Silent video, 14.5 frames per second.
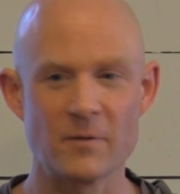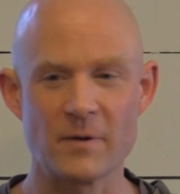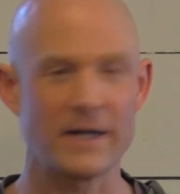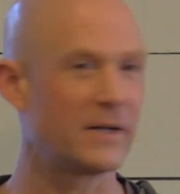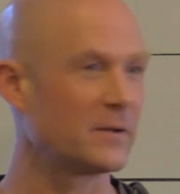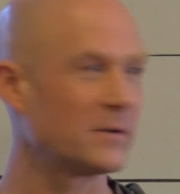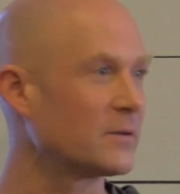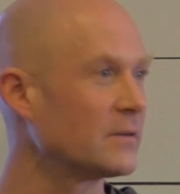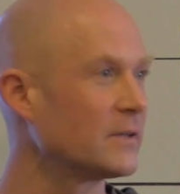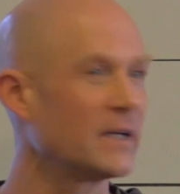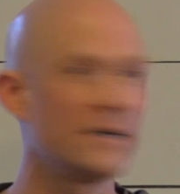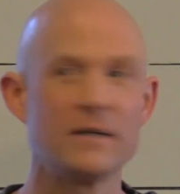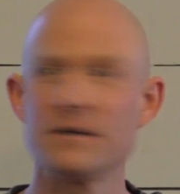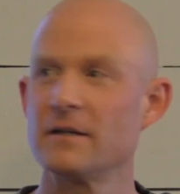
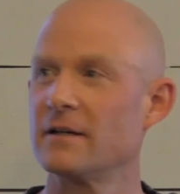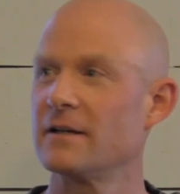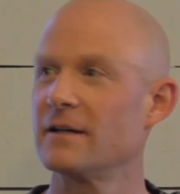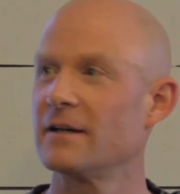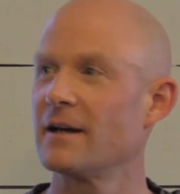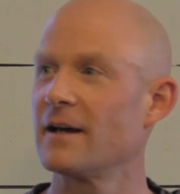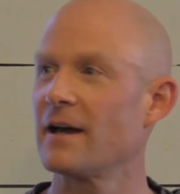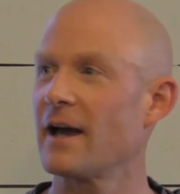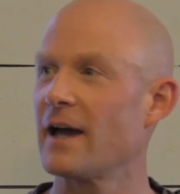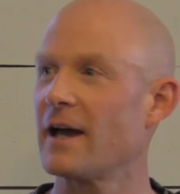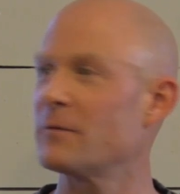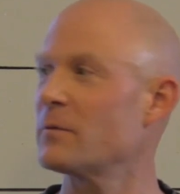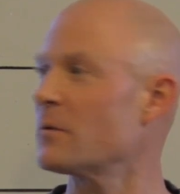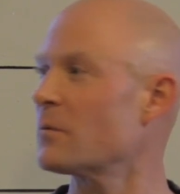regularly.
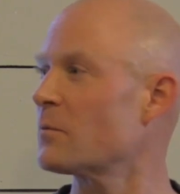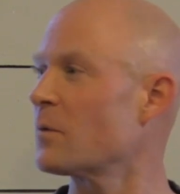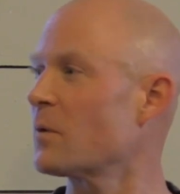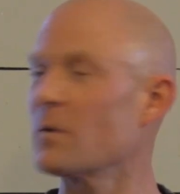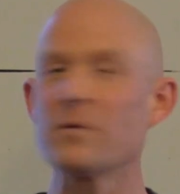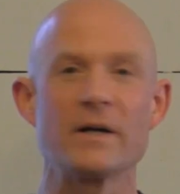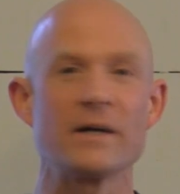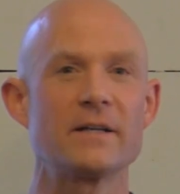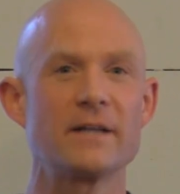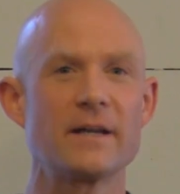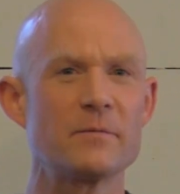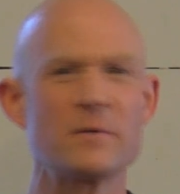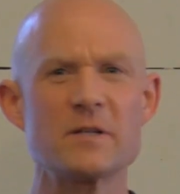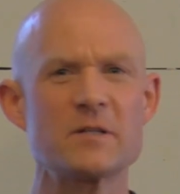And we're worried.
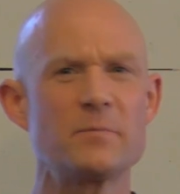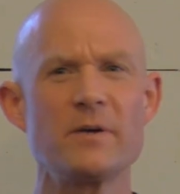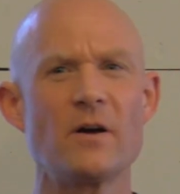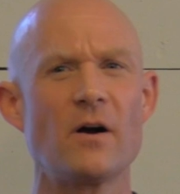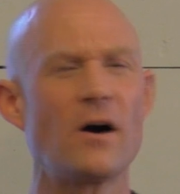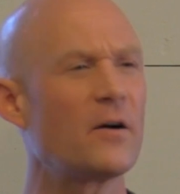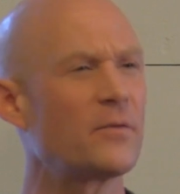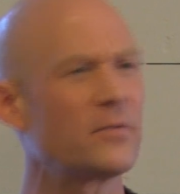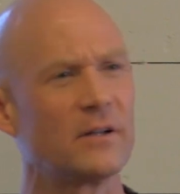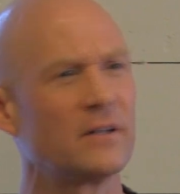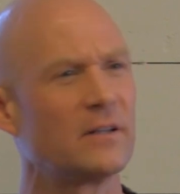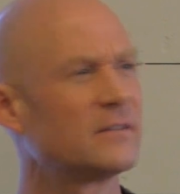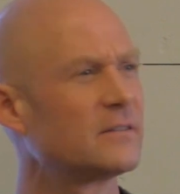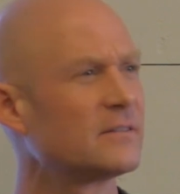That must be
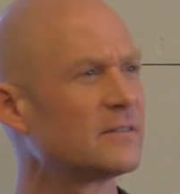awful.